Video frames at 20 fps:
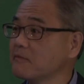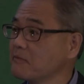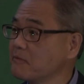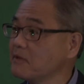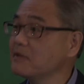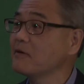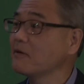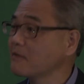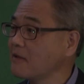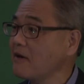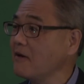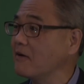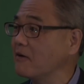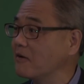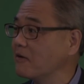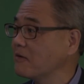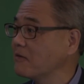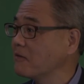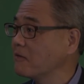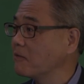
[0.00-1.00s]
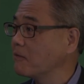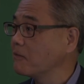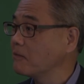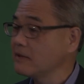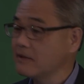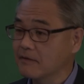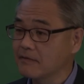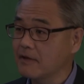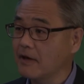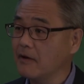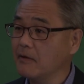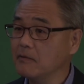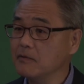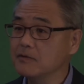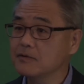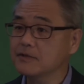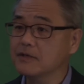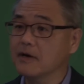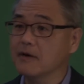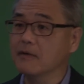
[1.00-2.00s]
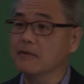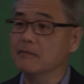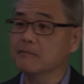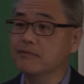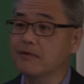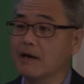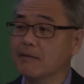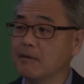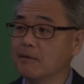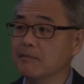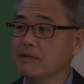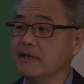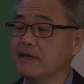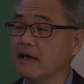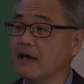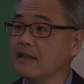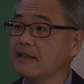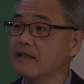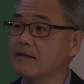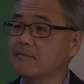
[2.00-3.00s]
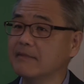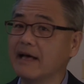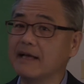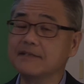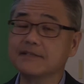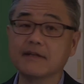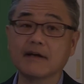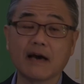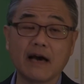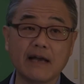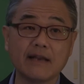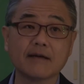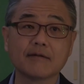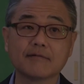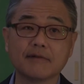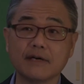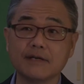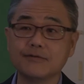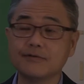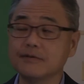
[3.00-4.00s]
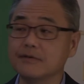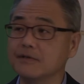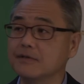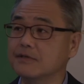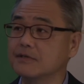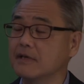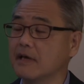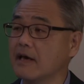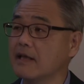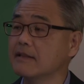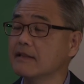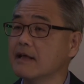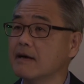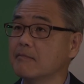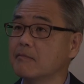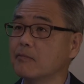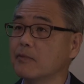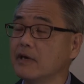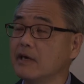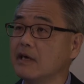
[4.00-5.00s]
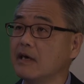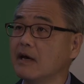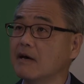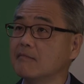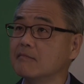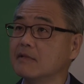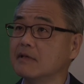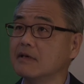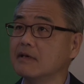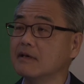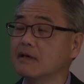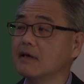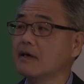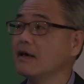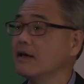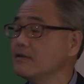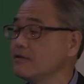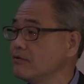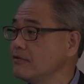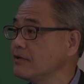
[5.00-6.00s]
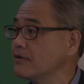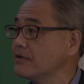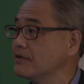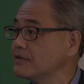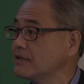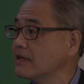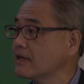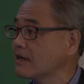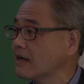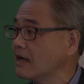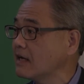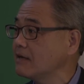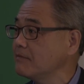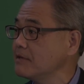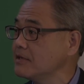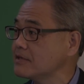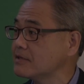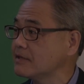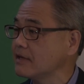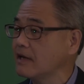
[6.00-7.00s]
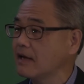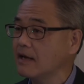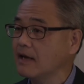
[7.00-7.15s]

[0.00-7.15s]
we don't know. We don't know. So probably, and that's the kind of questions, and we, the engineers and economists,